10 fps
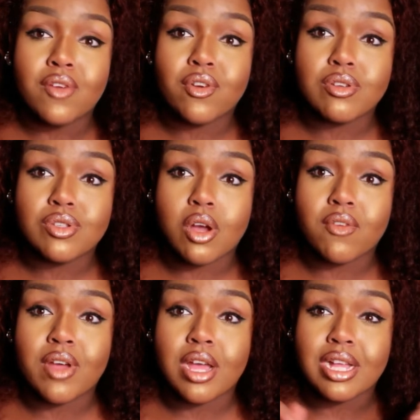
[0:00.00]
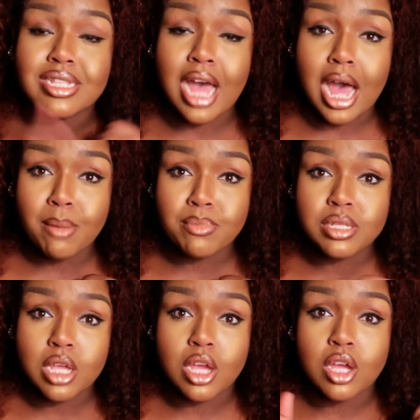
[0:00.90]
First off,
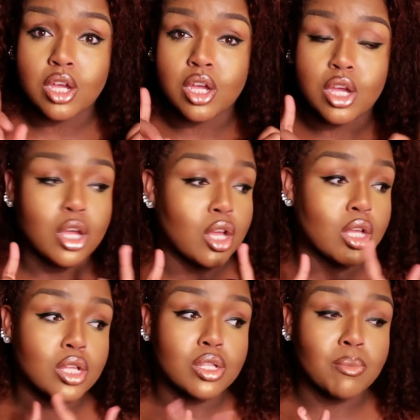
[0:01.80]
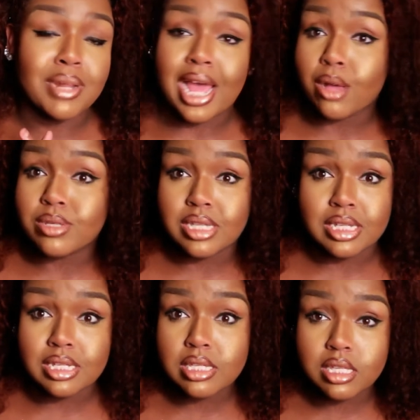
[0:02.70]
tops,
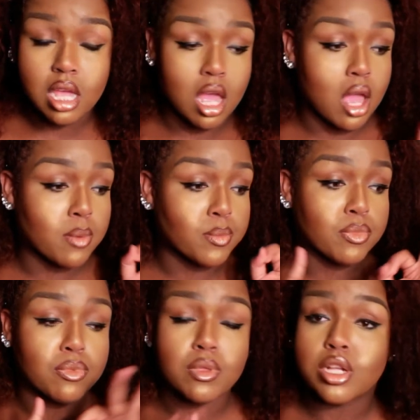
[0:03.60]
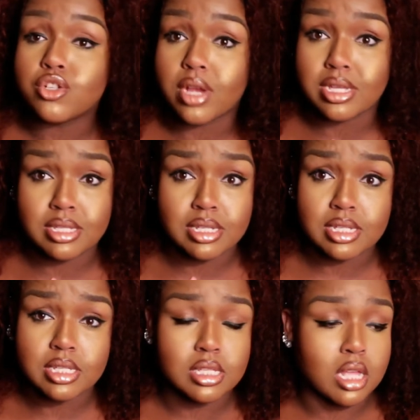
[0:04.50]
blouses,
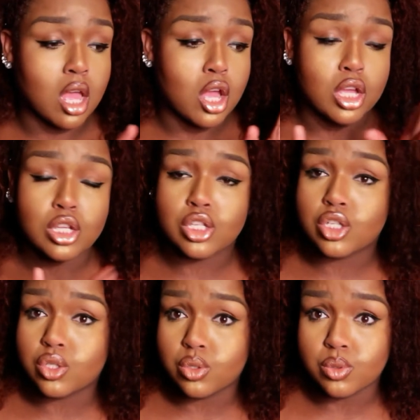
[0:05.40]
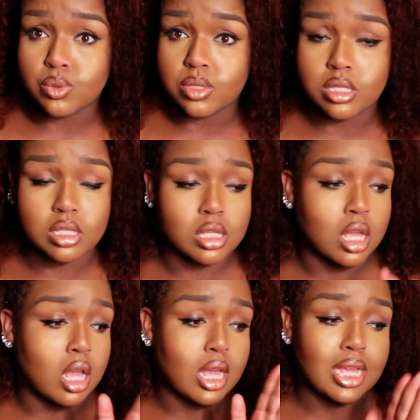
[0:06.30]
dresses, shoes,
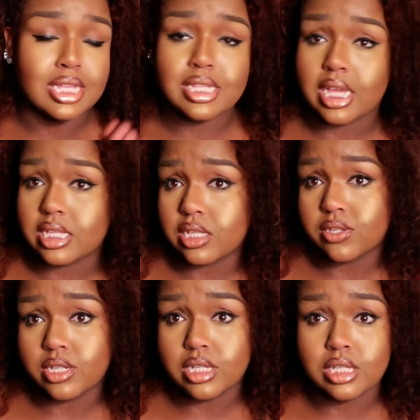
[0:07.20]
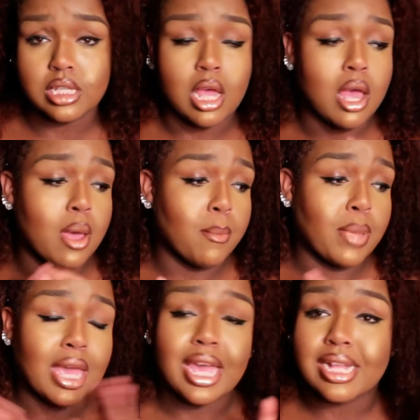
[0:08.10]
accessories,
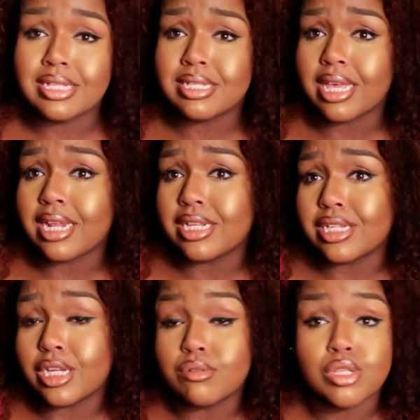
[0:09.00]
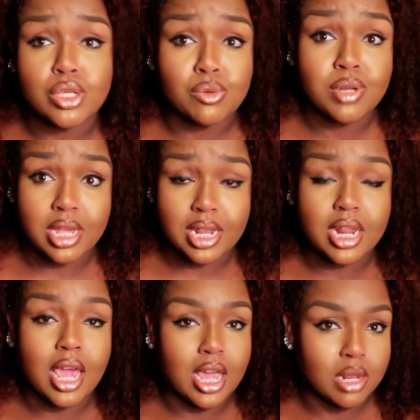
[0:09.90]
pants, skinny jeans, you
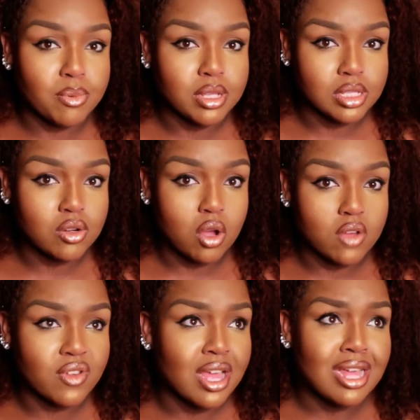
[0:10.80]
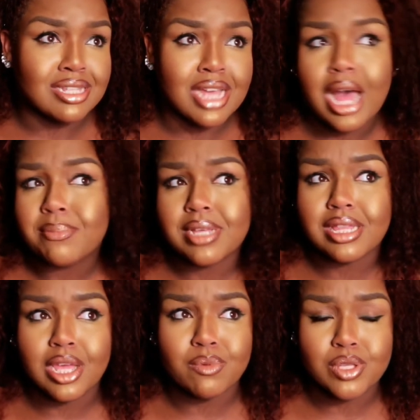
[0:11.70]
needed 80% off. Tops I
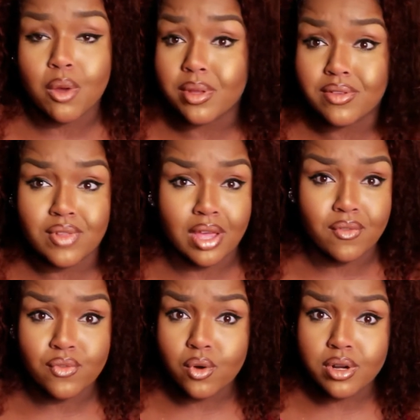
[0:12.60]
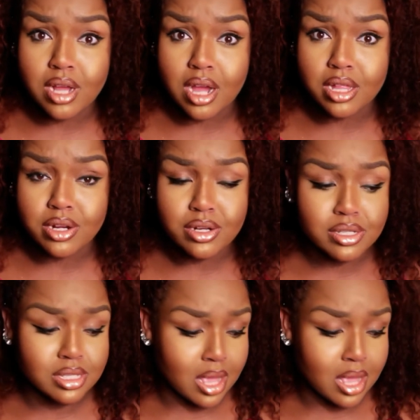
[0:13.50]
think was going for like $4.